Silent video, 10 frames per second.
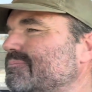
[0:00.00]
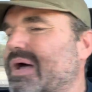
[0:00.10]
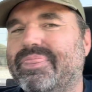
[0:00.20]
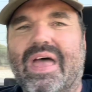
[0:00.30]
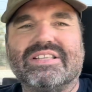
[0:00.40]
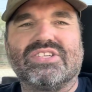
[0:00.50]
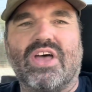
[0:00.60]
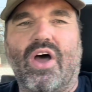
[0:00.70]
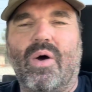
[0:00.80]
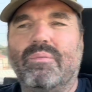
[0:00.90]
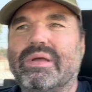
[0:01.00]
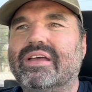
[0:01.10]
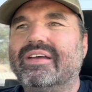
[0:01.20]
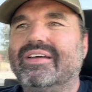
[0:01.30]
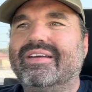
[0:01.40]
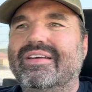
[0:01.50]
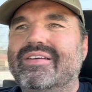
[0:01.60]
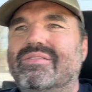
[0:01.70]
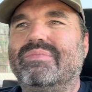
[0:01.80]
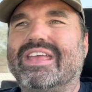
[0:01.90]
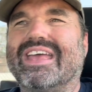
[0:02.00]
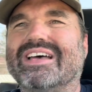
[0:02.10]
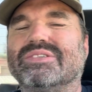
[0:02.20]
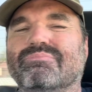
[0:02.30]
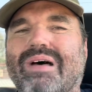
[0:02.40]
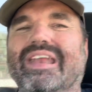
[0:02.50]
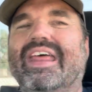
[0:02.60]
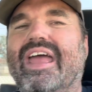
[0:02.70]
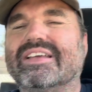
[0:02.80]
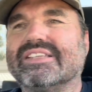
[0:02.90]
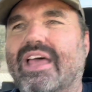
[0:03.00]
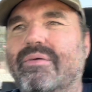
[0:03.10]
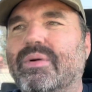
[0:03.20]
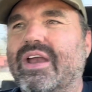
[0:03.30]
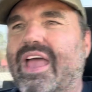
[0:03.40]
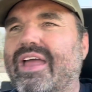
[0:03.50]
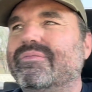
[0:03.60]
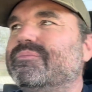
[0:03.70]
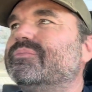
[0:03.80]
but that's the hope, because Monday is Labor Day